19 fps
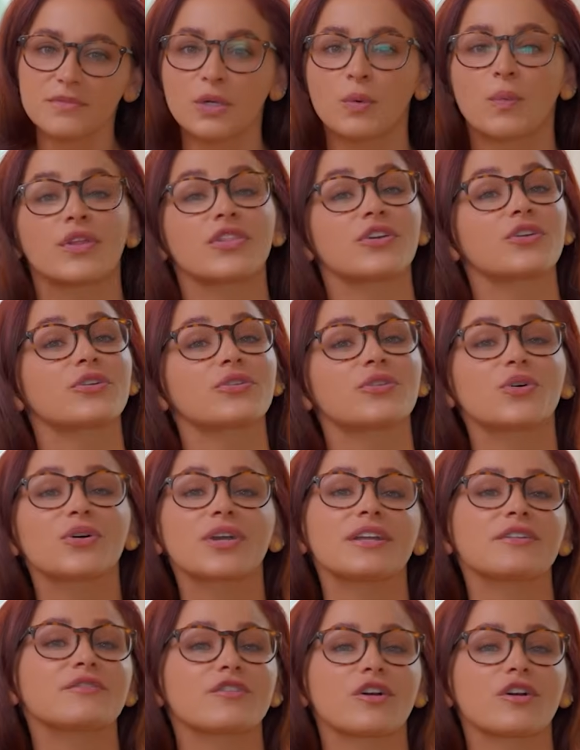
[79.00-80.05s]
whether you're
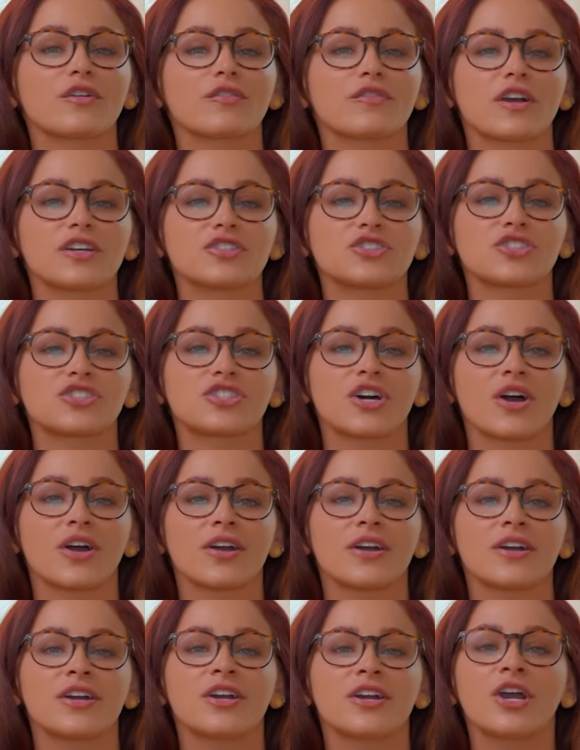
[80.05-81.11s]
looking for a fresh
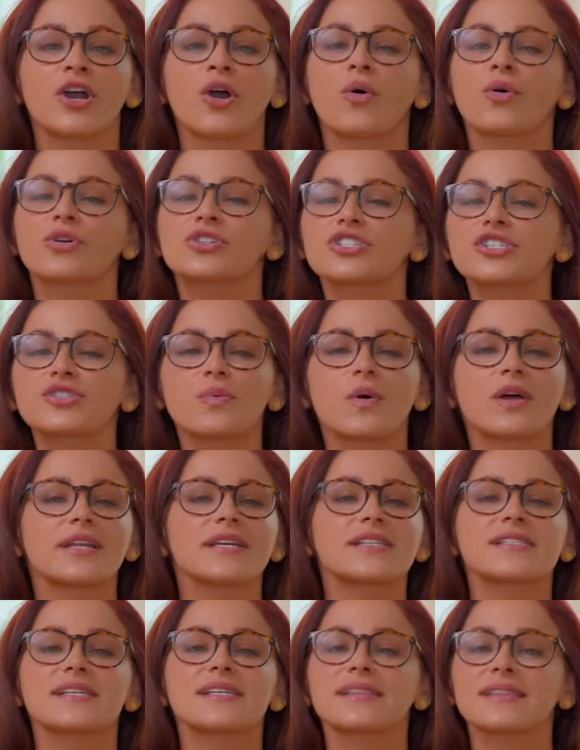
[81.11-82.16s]
start or just
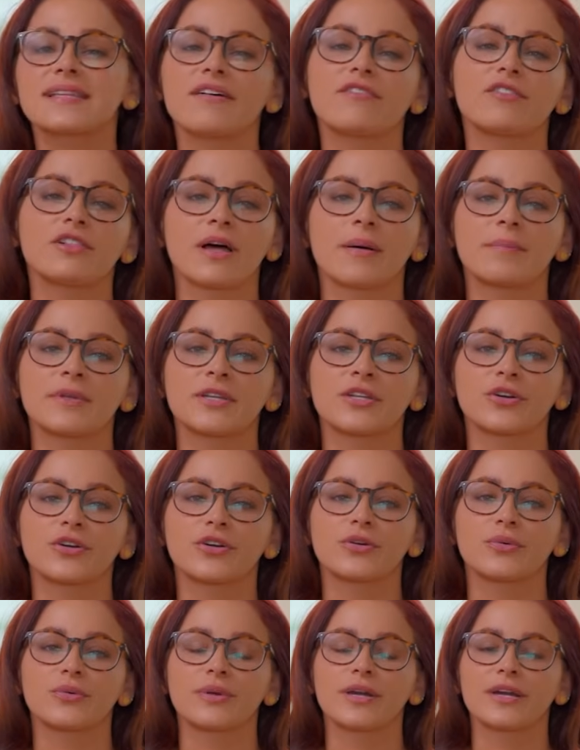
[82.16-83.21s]
wanting to level up in your
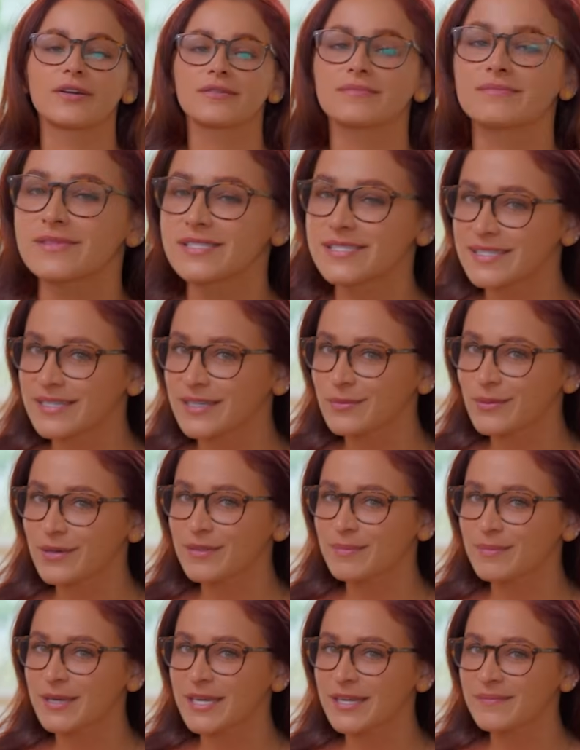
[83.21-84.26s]
career. Stick
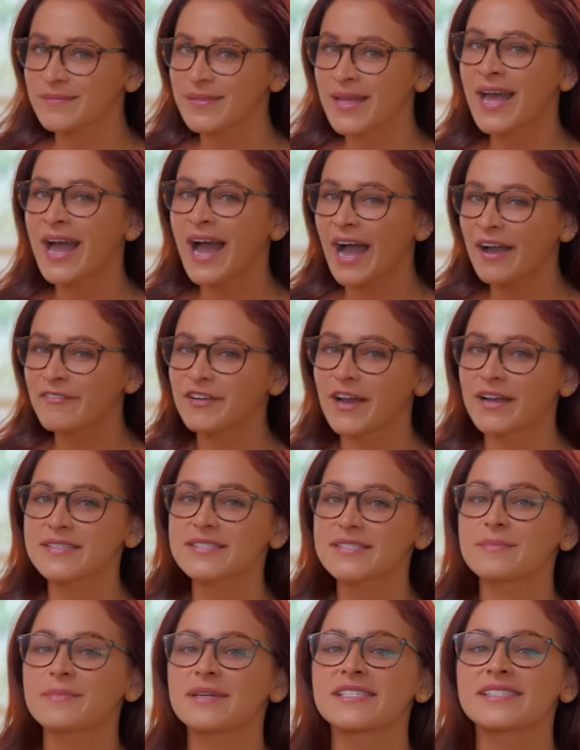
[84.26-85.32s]
with me, I've got
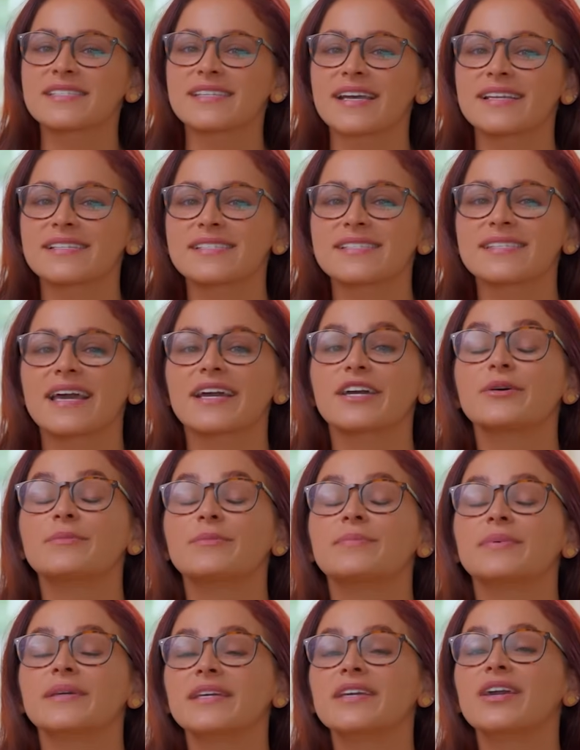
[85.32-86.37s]
some insights that
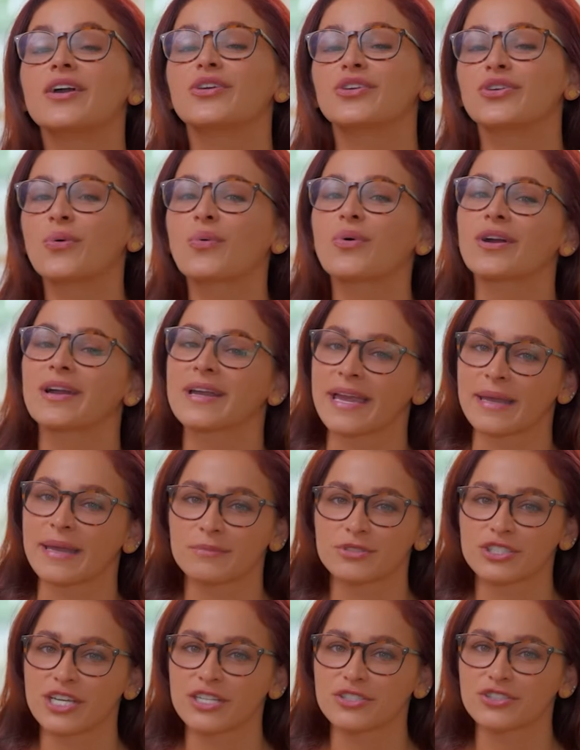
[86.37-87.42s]
could be your game
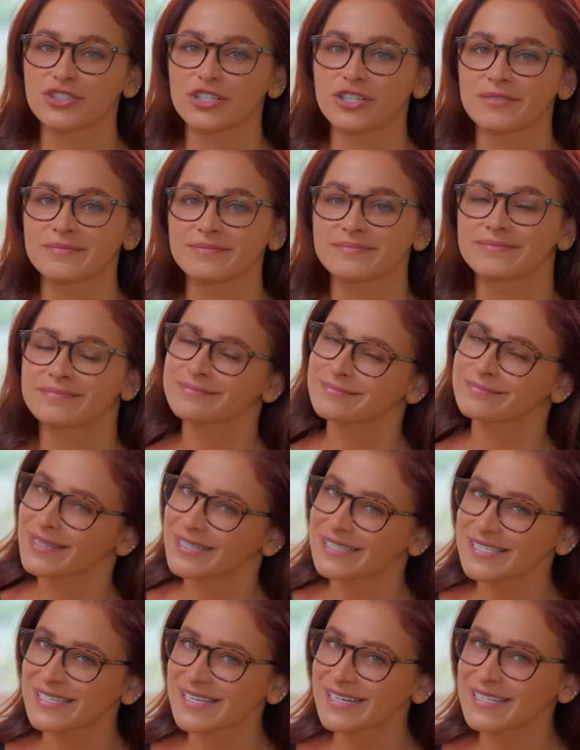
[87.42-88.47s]
changer.
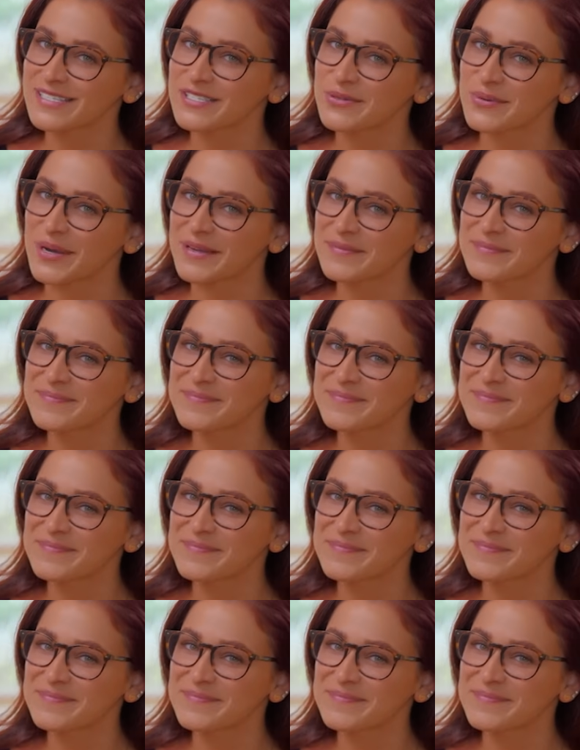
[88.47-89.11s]
Let's get into it.